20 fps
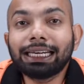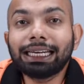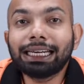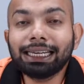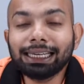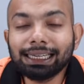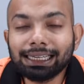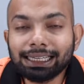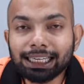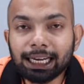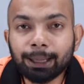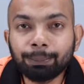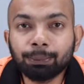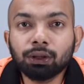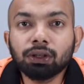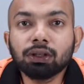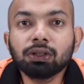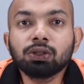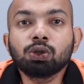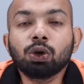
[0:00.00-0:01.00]

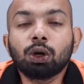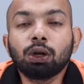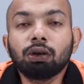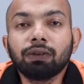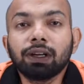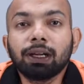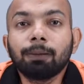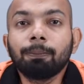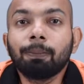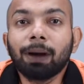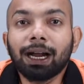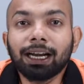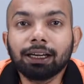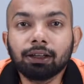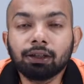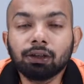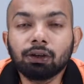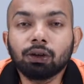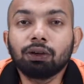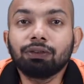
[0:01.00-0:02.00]
in-depth solving pattern